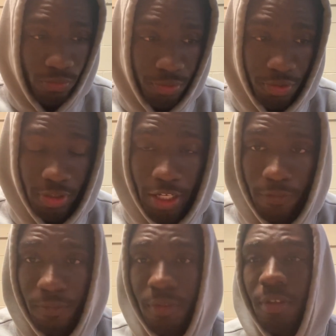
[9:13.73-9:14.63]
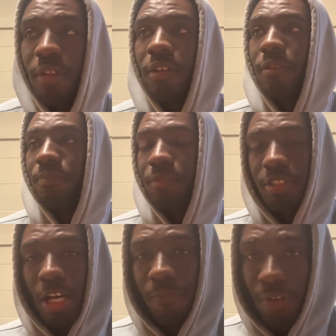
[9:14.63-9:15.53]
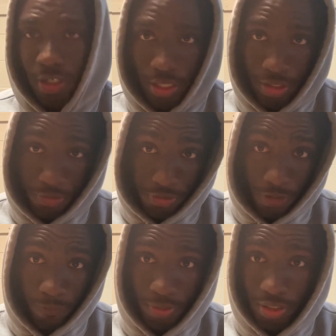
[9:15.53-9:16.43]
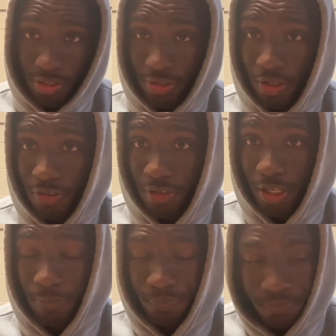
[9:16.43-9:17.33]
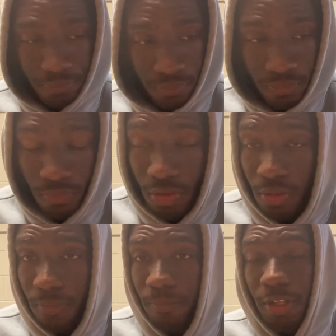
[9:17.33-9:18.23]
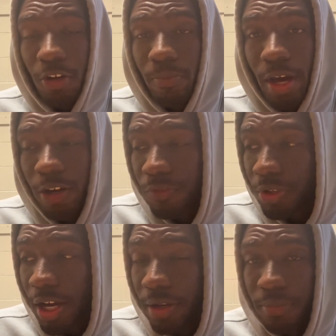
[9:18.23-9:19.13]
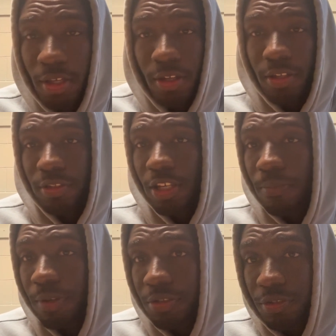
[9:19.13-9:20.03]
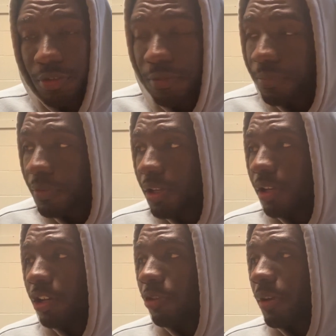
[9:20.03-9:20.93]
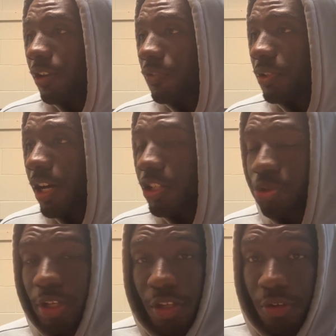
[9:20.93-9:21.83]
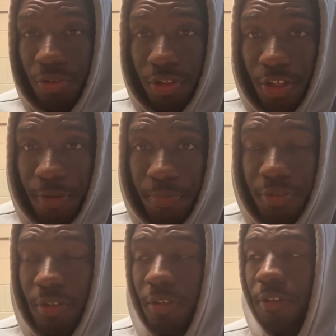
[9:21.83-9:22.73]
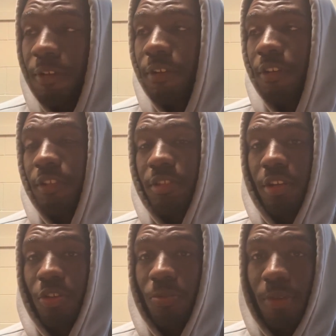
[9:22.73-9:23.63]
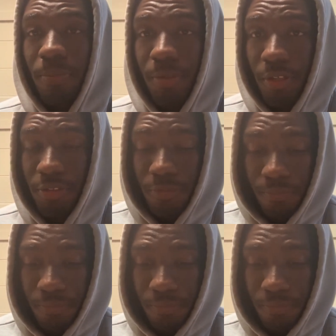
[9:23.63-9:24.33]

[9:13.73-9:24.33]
with your life. Stop fucking hating yourself, because at the end of the day, it don't matter if you got 10 bitches. It don't matter if you got Drake in your DMs sending you meat pics.